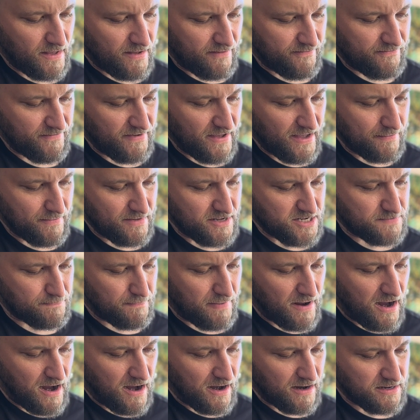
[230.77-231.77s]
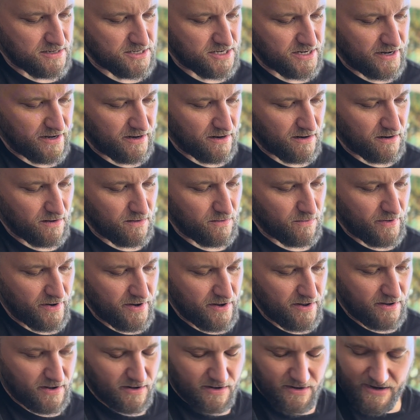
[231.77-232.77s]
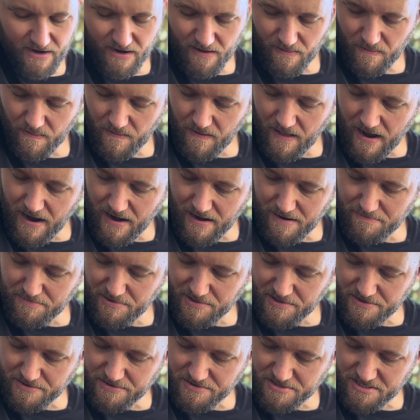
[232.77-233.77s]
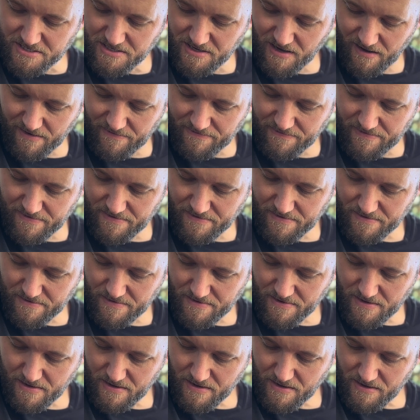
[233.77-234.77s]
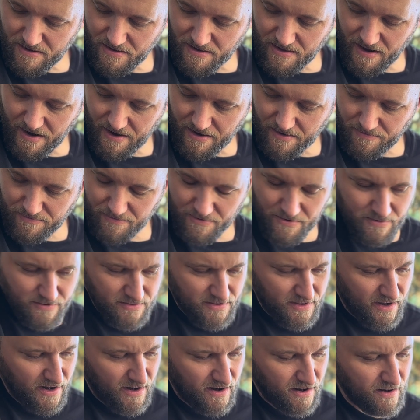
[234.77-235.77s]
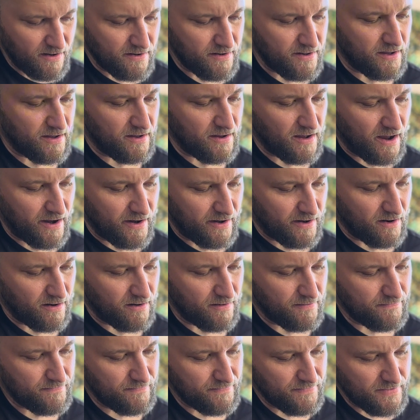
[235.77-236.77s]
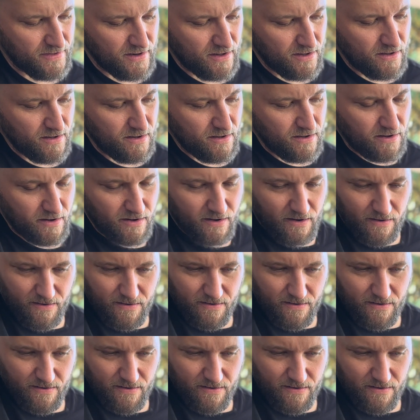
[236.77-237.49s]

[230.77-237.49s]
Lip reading: famous box here where you can get a lot of blues stuff. You got your root there, you got your, your